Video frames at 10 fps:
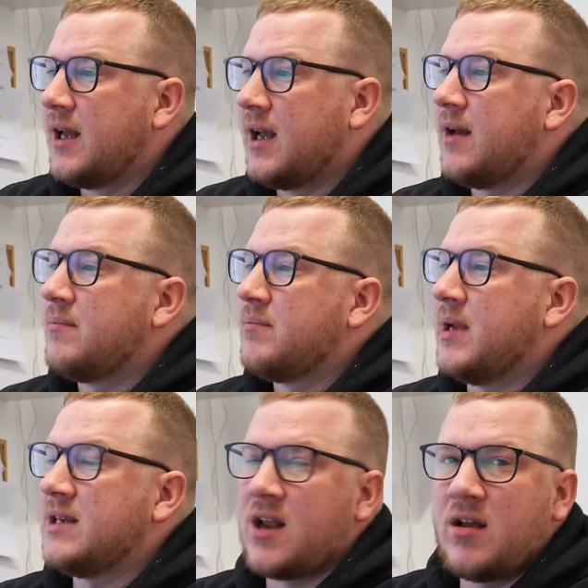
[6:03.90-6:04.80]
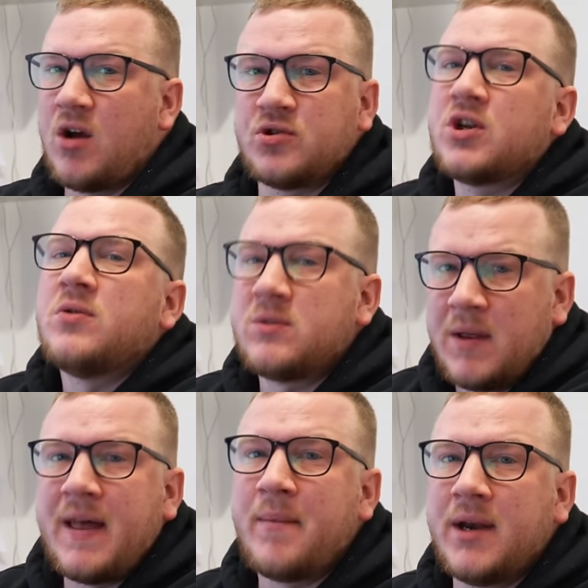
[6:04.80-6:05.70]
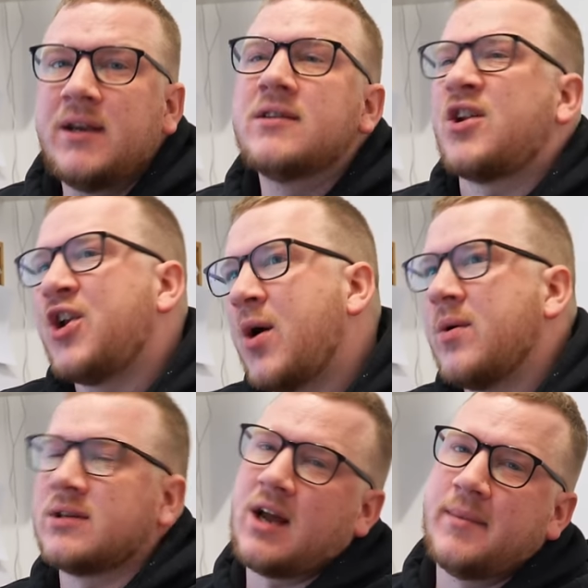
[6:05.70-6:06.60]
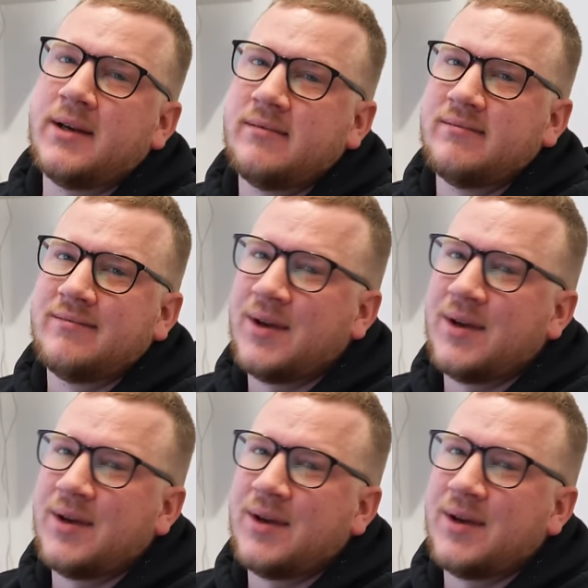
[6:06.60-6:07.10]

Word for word: Um, but he's like, I'll just go and spend that money because I know it's coming